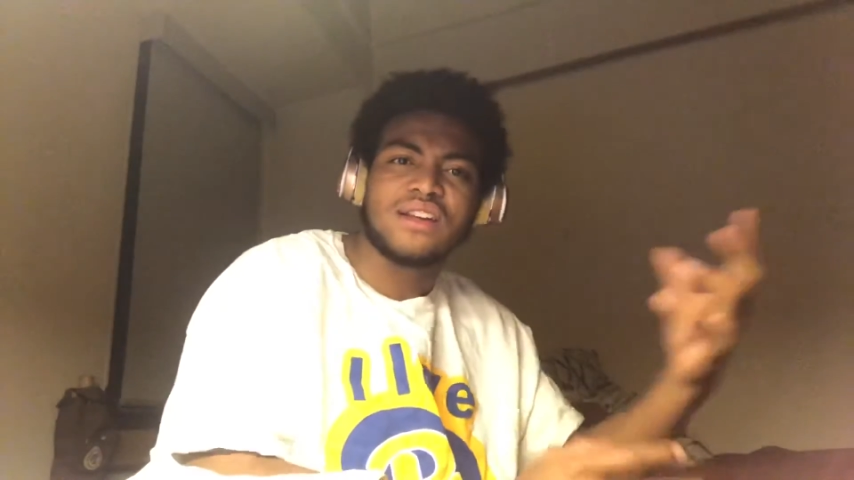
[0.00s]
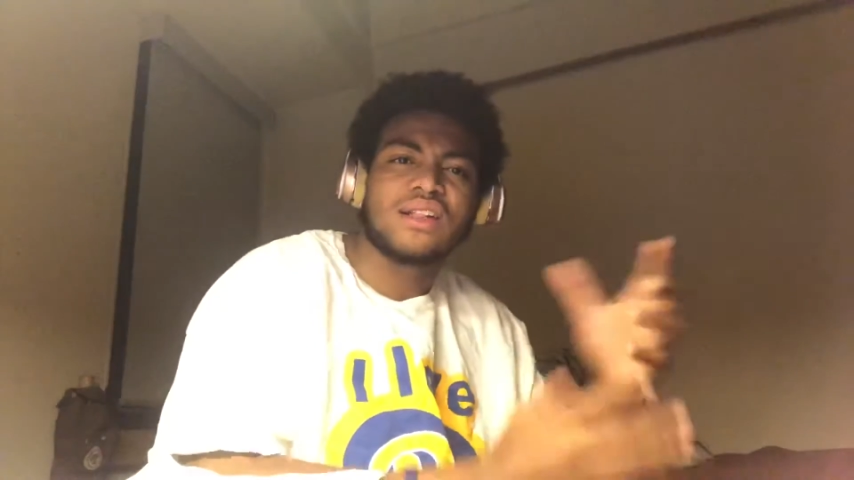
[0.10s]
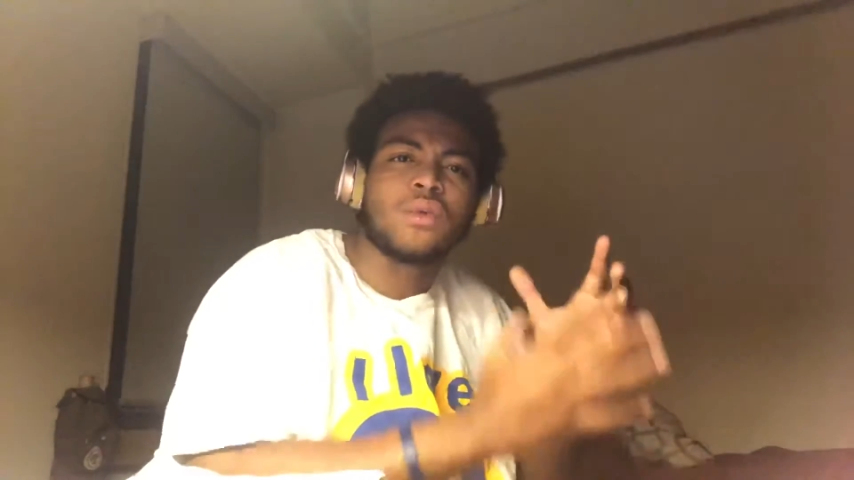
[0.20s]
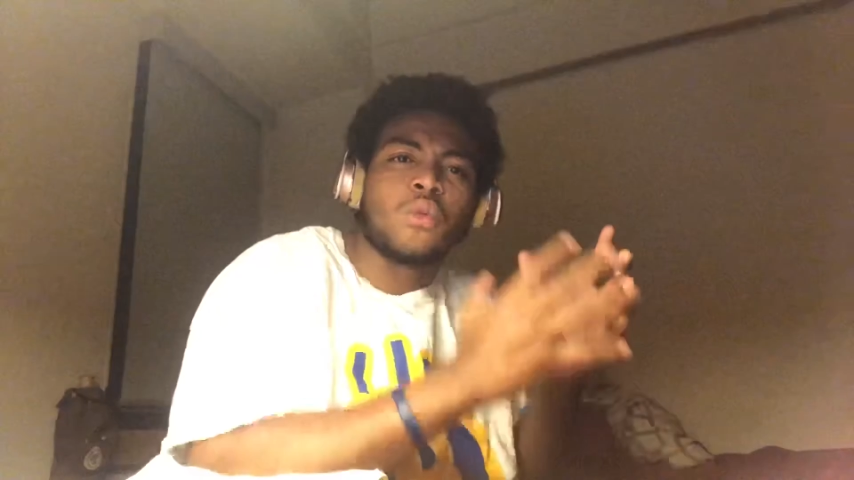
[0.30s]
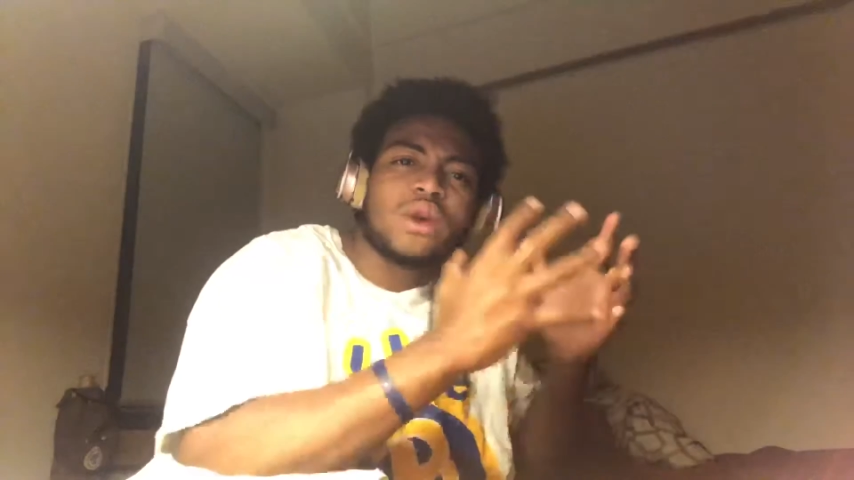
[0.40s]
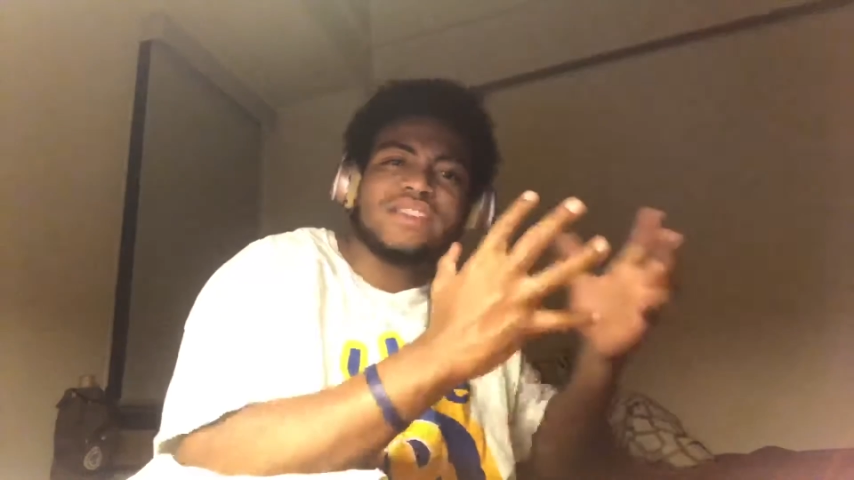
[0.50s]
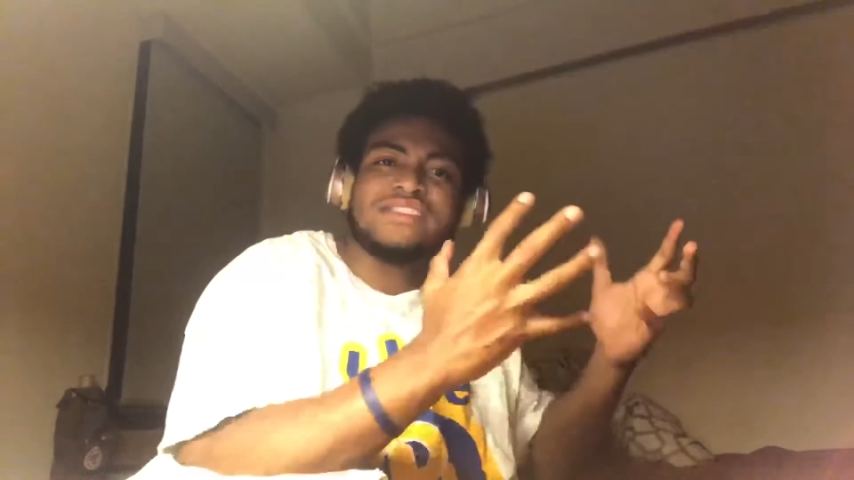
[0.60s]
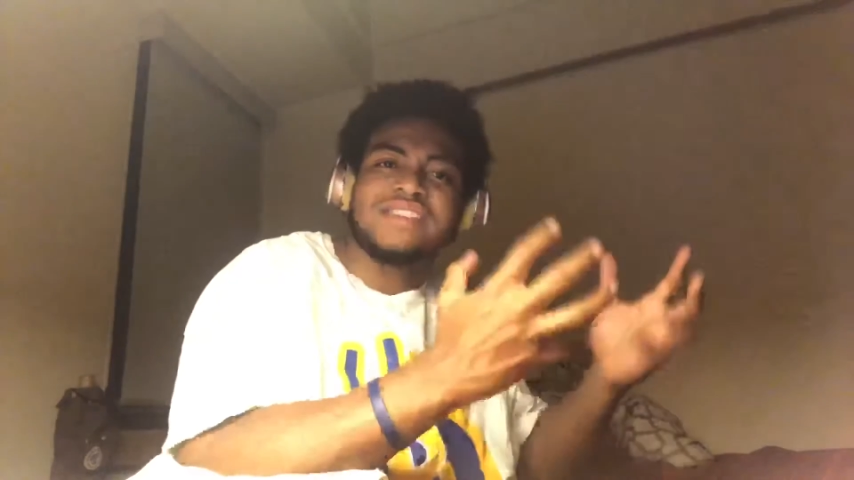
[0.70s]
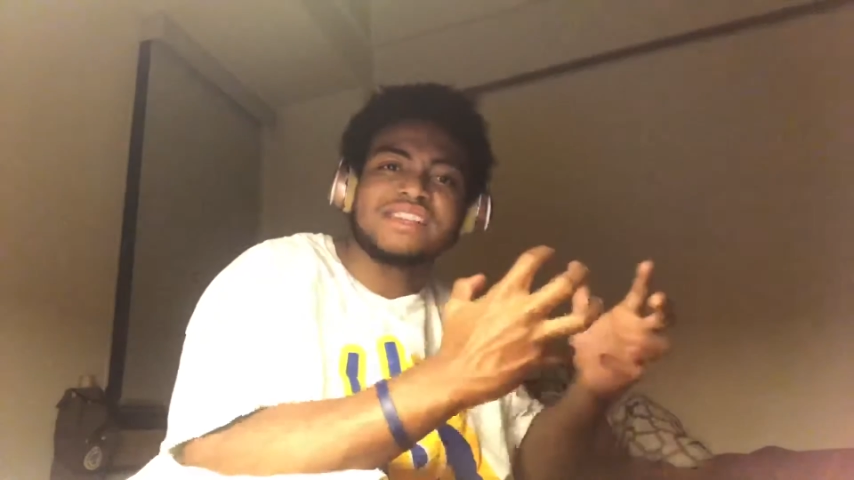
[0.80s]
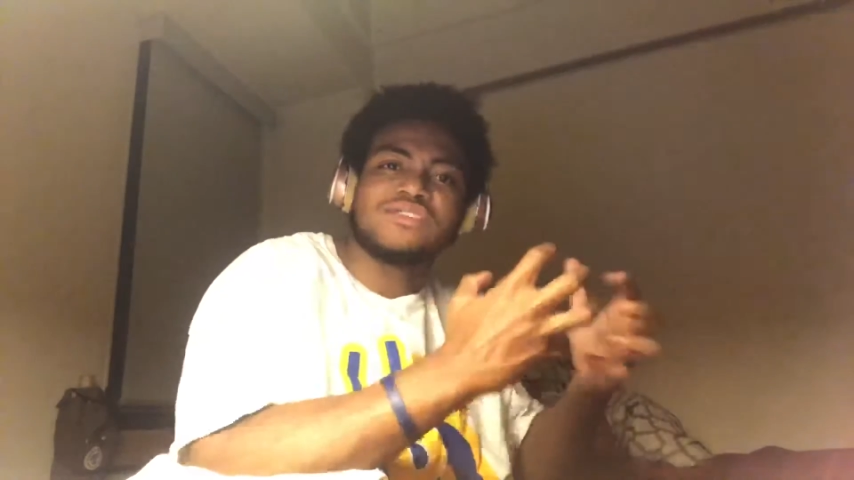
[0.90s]
Like what
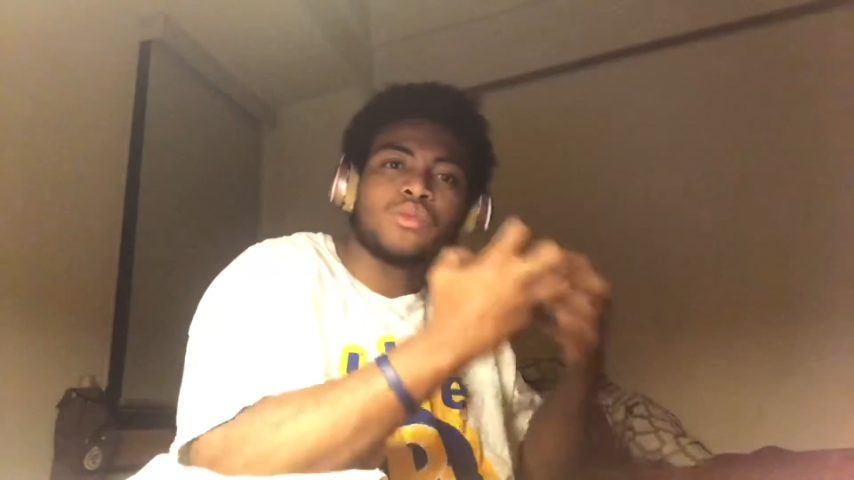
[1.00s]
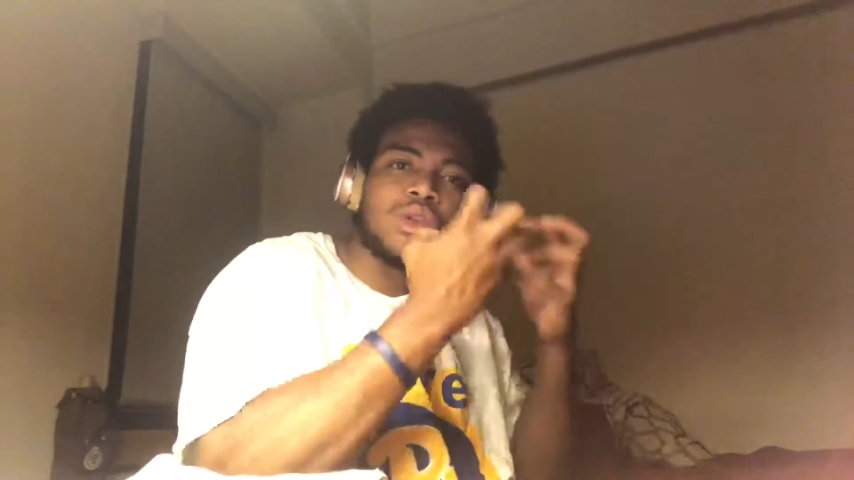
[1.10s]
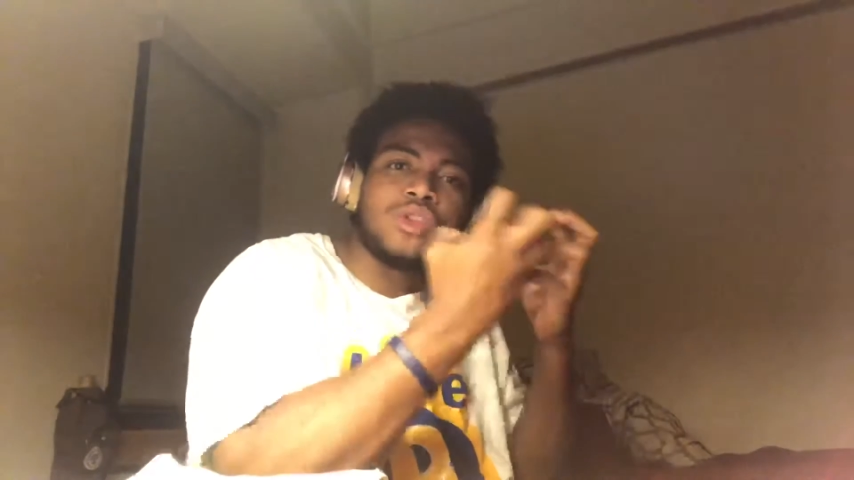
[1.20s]
exists when